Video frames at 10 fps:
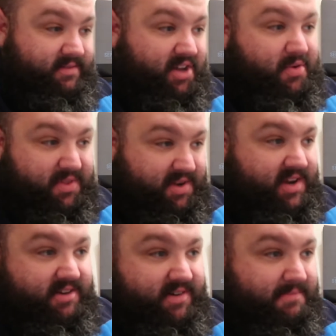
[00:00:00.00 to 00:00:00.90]
like with
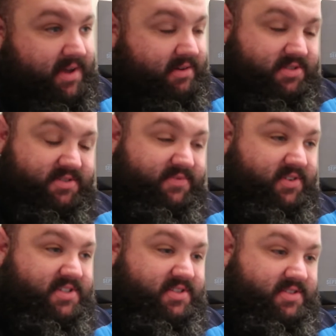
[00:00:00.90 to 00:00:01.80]
Nidoran Mouse, for
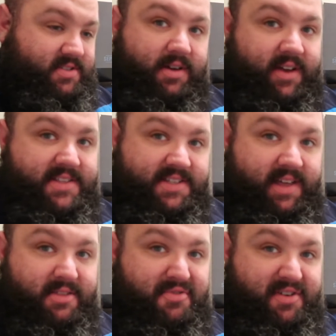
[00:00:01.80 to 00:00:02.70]
instance, I had to
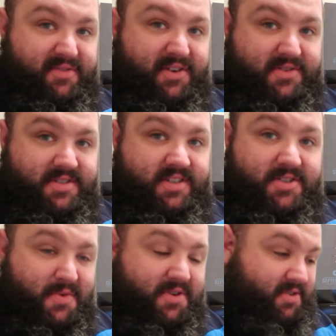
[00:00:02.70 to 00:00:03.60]
get three of those
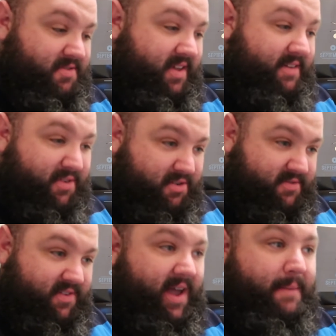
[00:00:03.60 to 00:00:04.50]
so I could
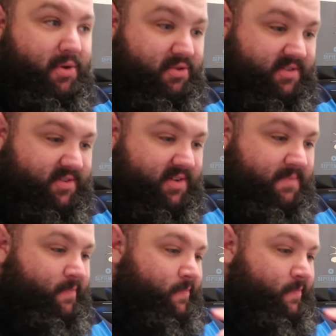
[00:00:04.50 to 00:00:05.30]
evolve and purify.